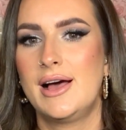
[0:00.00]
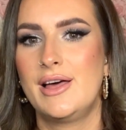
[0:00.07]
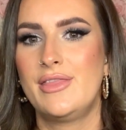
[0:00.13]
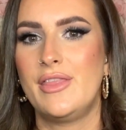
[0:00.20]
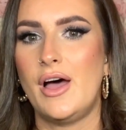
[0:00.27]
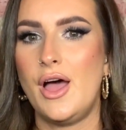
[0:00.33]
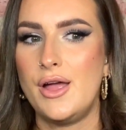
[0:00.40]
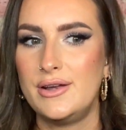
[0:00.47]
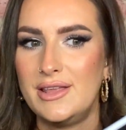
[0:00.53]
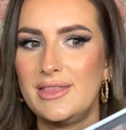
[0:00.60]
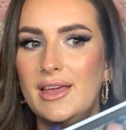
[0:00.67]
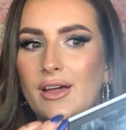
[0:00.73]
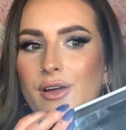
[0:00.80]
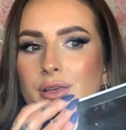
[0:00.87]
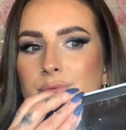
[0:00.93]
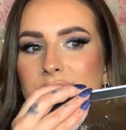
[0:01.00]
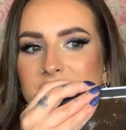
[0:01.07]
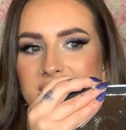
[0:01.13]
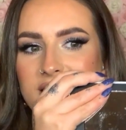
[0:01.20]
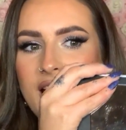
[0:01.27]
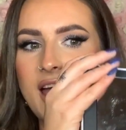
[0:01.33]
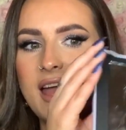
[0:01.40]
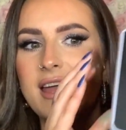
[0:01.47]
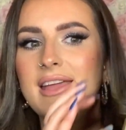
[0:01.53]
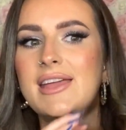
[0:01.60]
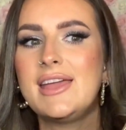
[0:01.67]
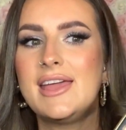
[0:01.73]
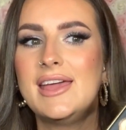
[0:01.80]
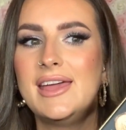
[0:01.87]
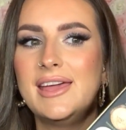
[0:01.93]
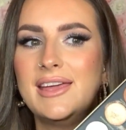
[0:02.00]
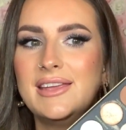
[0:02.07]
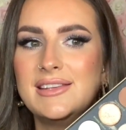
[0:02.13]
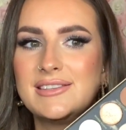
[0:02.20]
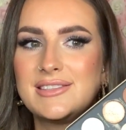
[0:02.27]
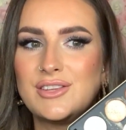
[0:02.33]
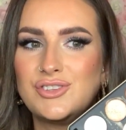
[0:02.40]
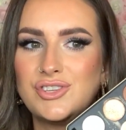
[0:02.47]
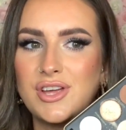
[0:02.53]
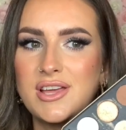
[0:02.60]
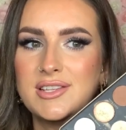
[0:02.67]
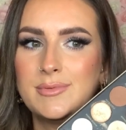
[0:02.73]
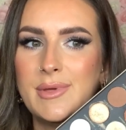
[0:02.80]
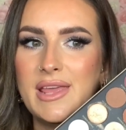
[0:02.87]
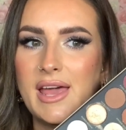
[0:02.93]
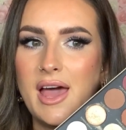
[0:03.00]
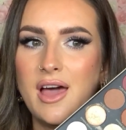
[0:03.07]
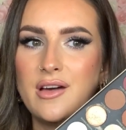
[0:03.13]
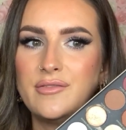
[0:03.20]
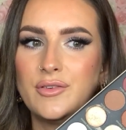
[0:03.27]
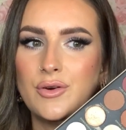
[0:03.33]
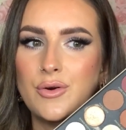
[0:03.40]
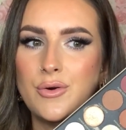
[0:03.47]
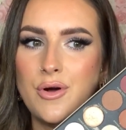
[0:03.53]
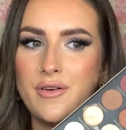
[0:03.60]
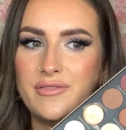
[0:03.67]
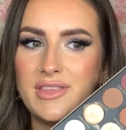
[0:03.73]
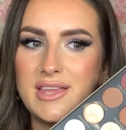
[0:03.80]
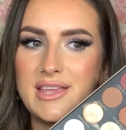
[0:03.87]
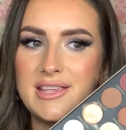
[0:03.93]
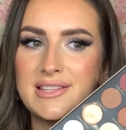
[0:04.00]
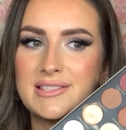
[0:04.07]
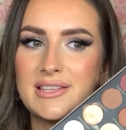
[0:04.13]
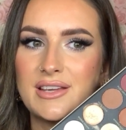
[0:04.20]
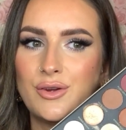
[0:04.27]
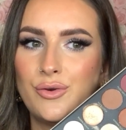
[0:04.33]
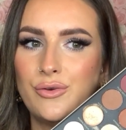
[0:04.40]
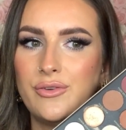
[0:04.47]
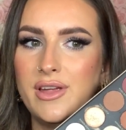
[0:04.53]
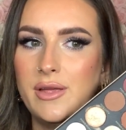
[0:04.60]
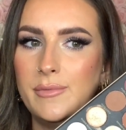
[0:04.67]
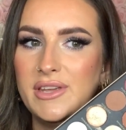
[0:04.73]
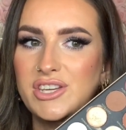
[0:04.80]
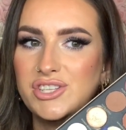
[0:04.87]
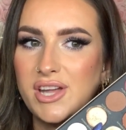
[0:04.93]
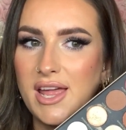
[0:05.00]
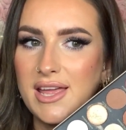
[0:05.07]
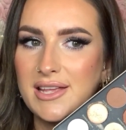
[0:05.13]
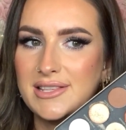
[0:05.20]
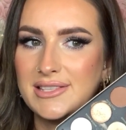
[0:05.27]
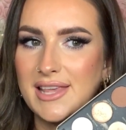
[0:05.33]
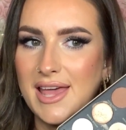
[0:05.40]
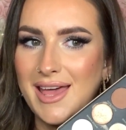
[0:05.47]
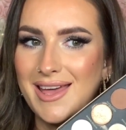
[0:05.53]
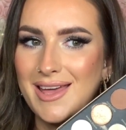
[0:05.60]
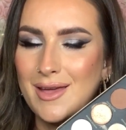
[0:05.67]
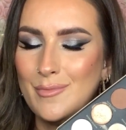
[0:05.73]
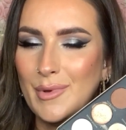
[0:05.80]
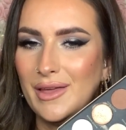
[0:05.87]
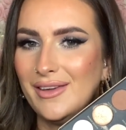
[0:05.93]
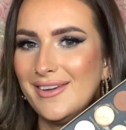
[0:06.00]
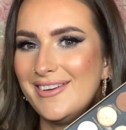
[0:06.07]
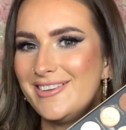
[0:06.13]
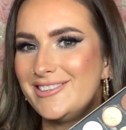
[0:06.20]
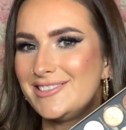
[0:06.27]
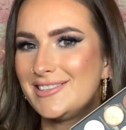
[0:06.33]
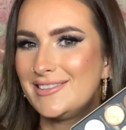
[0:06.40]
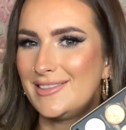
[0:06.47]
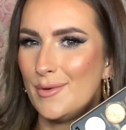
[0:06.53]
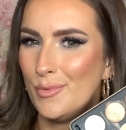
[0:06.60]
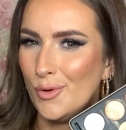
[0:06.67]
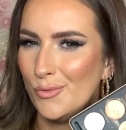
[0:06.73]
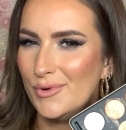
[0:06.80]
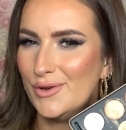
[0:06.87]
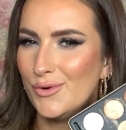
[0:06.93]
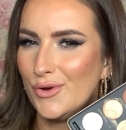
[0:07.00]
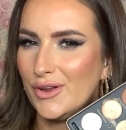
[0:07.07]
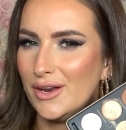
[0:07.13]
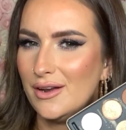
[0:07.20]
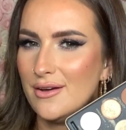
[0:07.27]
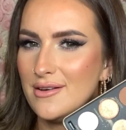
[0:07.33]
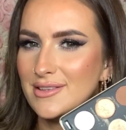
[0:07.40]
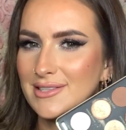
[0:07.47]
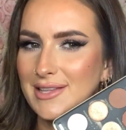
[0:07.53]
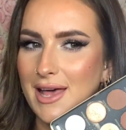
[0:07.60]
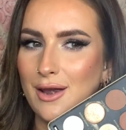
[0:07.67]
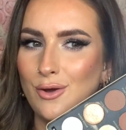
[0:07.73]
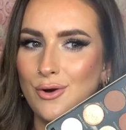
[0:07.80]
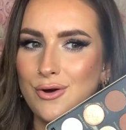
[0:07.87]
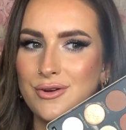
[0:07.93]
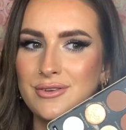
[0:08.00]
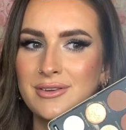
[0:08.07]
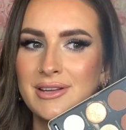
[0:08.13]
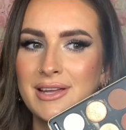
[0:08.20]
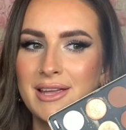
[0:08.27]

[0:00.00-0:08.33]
The only thing I would say is just be careful of these creamy shades here, because they're probably not going to last that long.